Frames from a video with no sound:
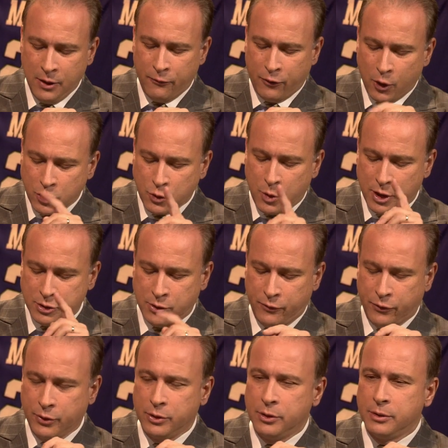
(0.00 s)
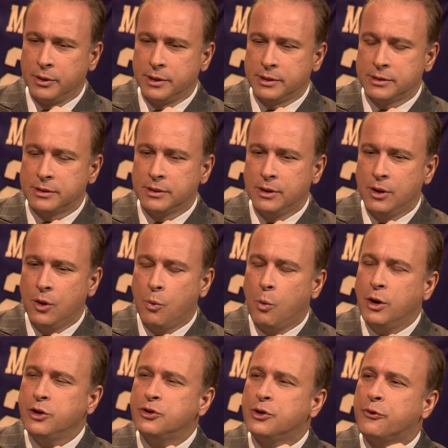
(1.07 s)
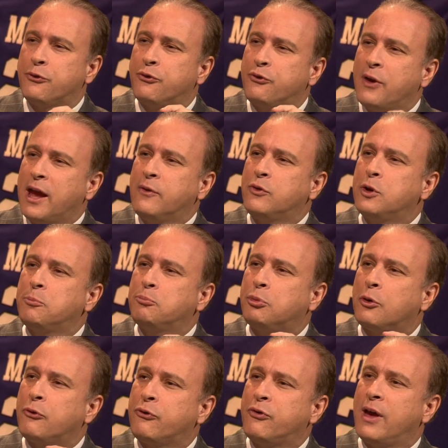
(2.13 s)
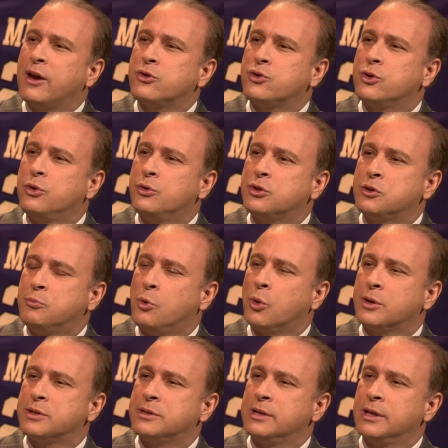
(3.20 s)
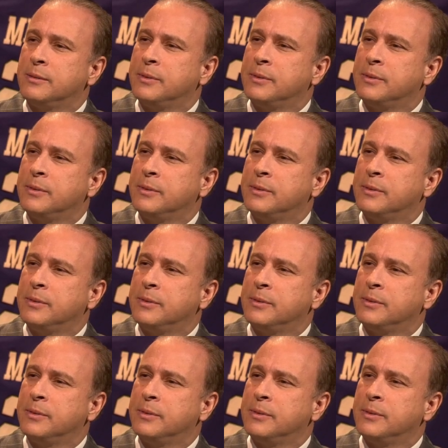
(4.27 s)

First question for you is what is your favorite professional sports team